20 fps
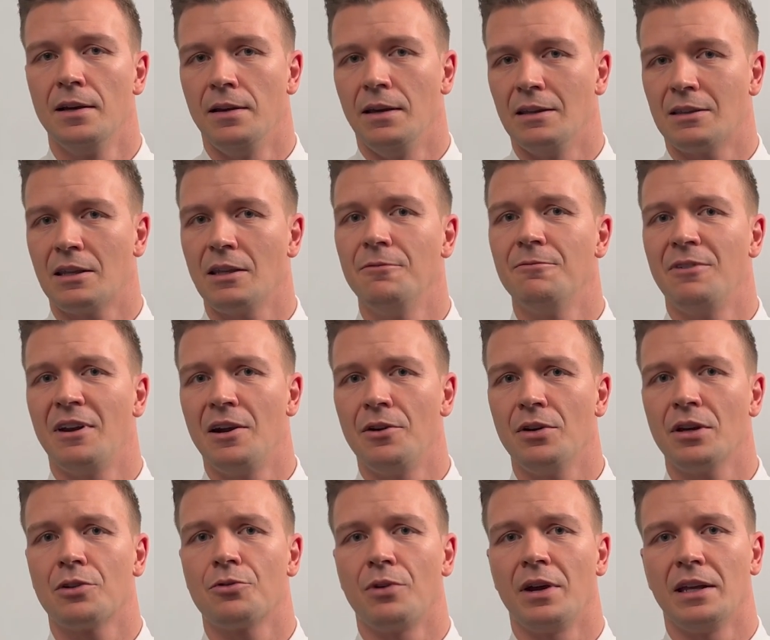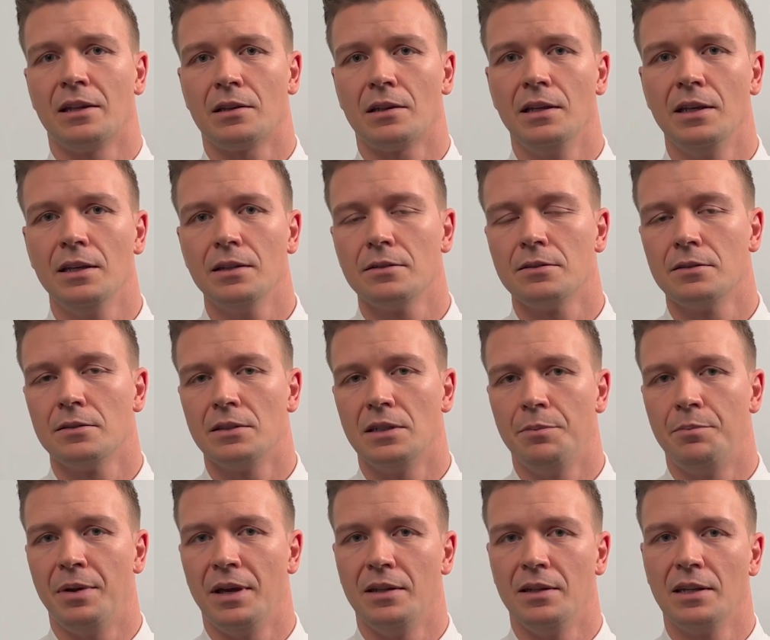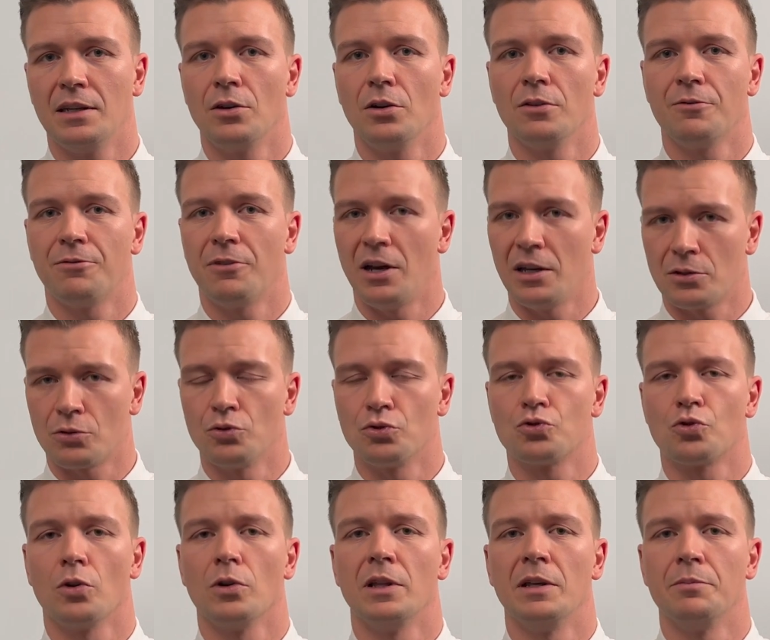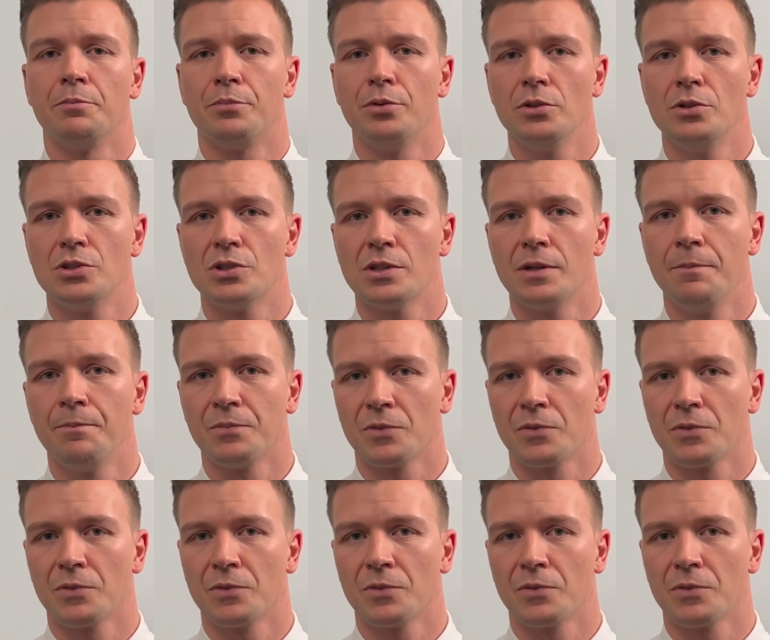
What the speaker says: It can vary greatly depending on flight control inputs,